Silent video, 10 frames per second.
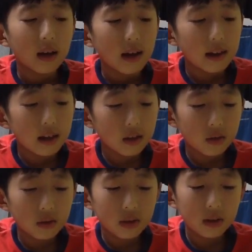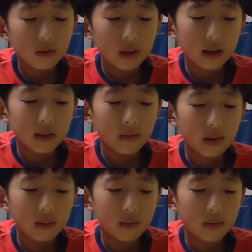Ella could not wait
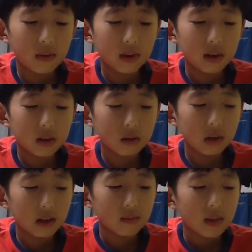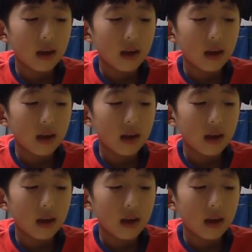for it to rain.